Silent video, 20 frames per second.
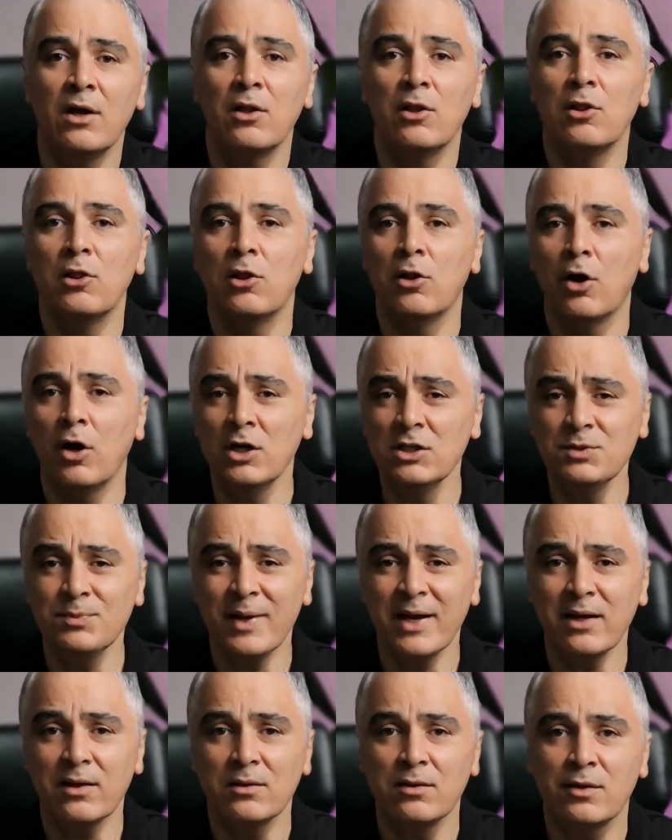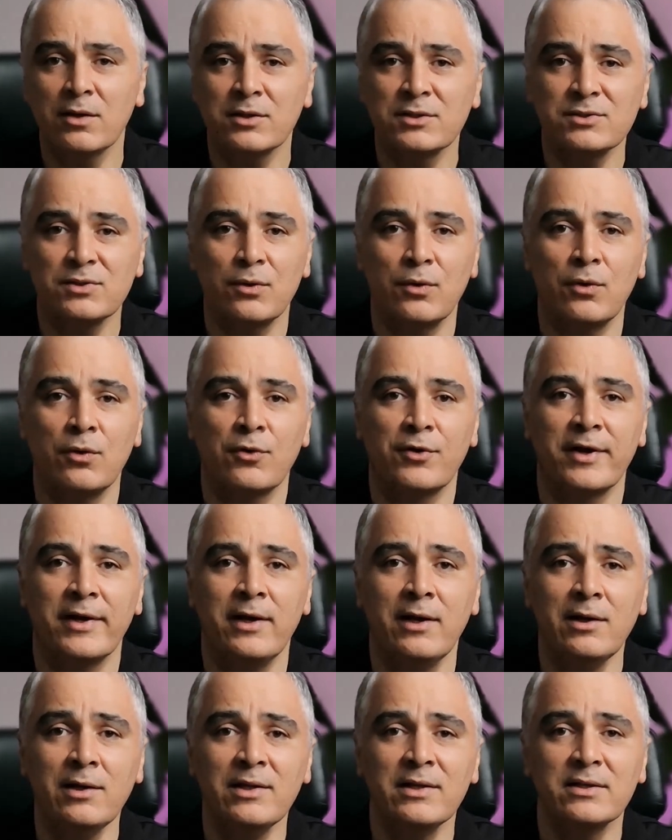large backlogs, or
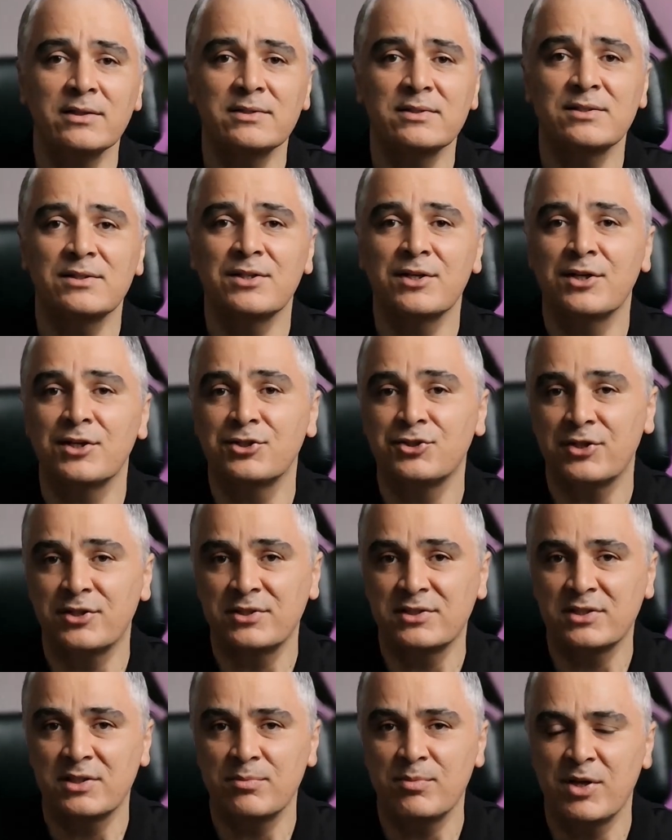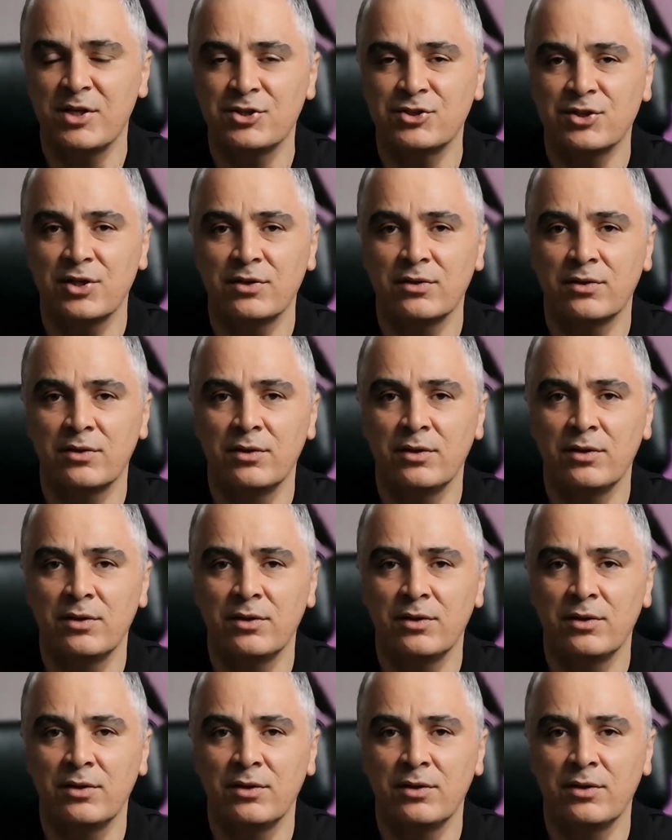earlier stage estimation.